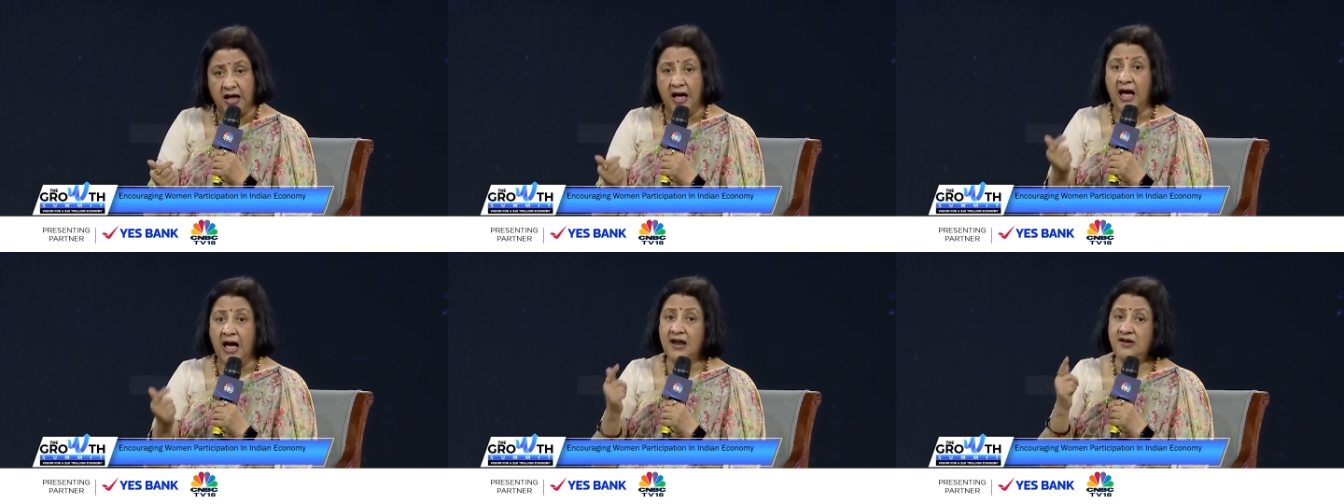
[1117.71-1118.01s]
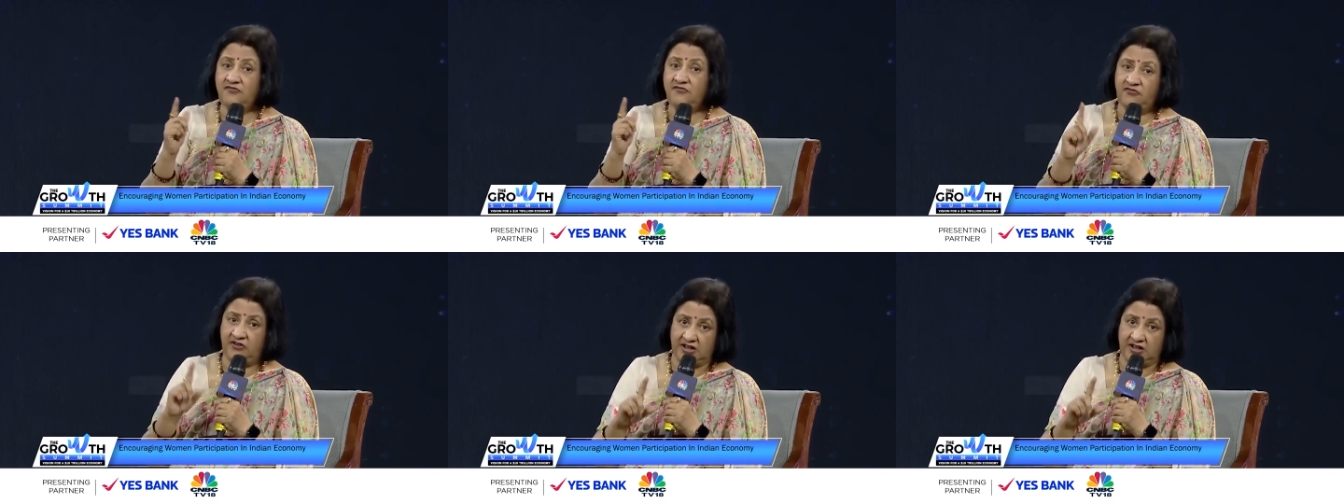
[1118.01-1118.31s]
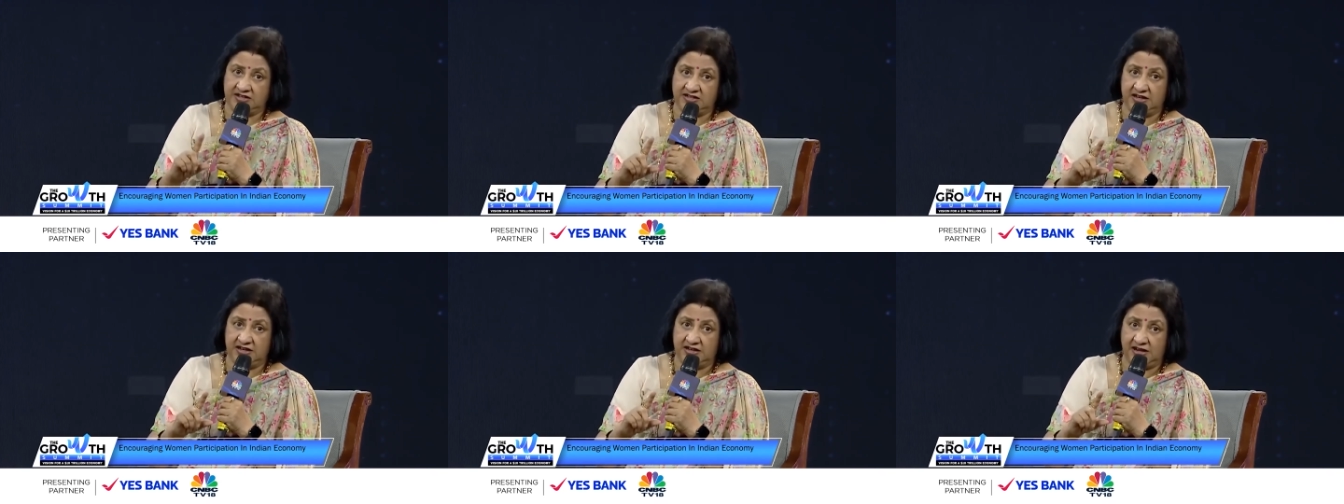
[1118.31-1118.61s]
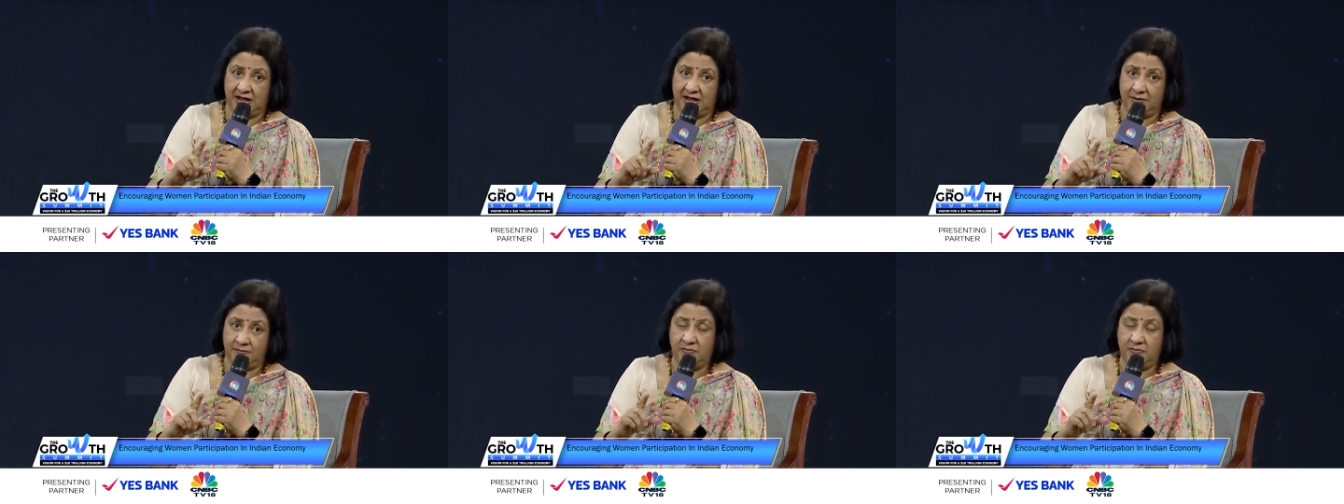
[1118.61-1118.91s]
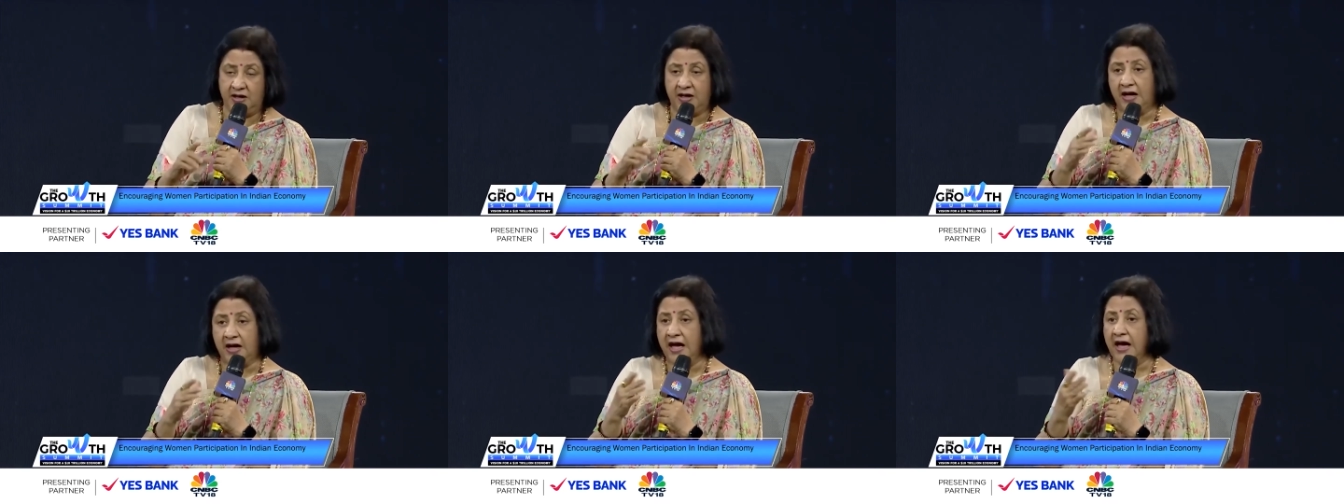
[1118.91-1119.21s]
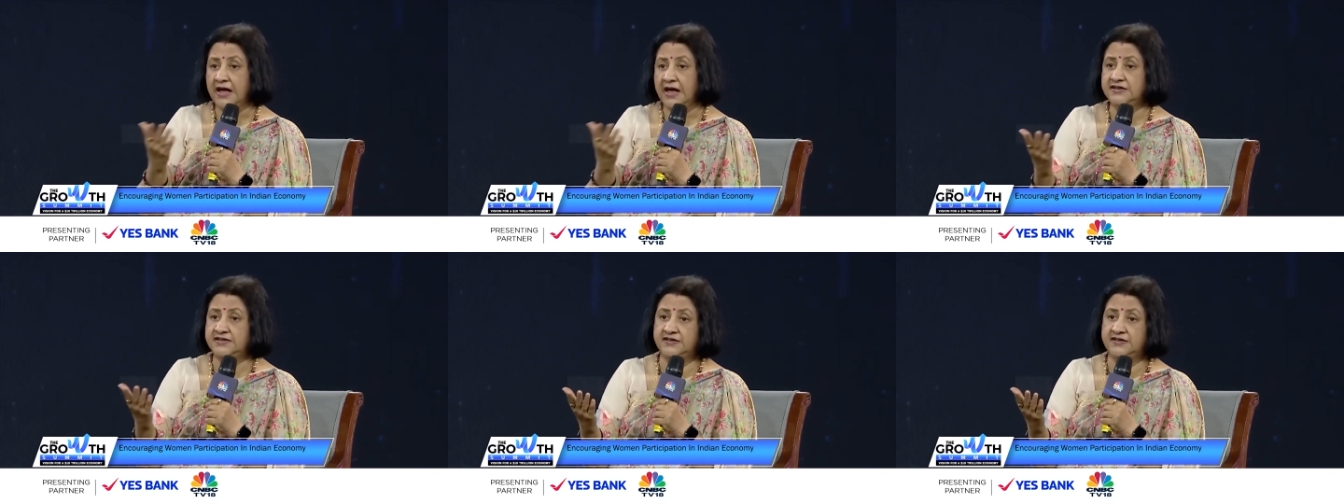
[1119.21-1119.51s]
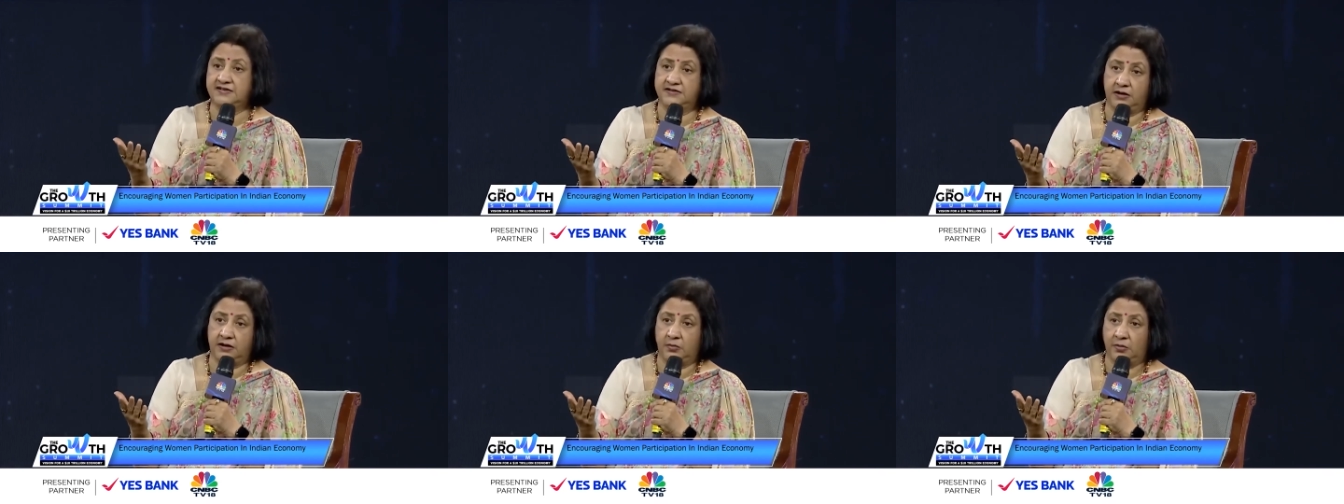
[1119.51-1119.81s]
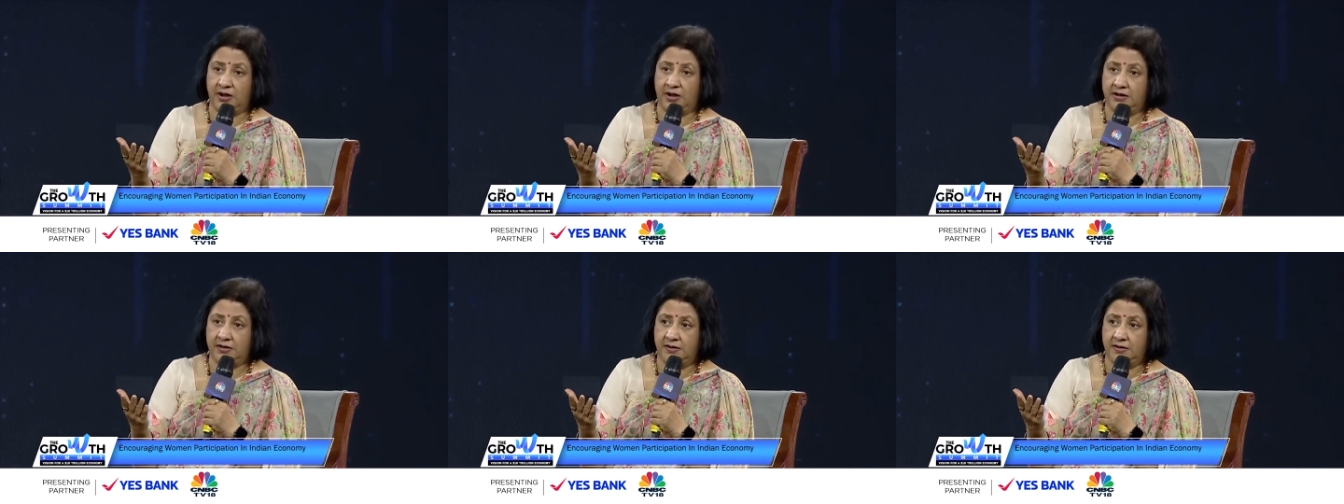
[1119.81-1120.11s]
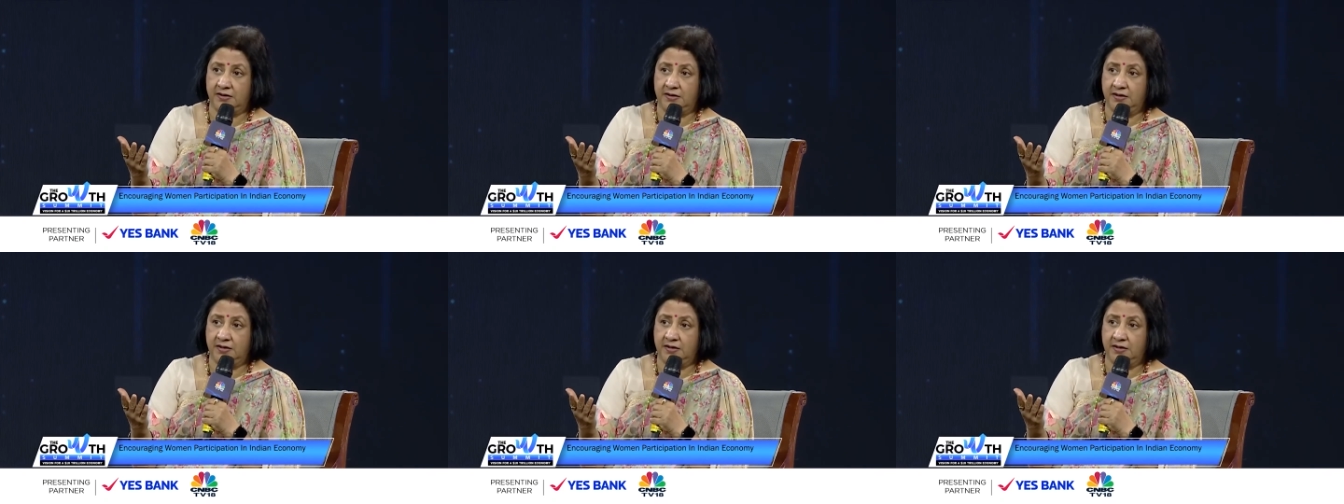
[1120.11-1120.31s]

and flexi-time as is required.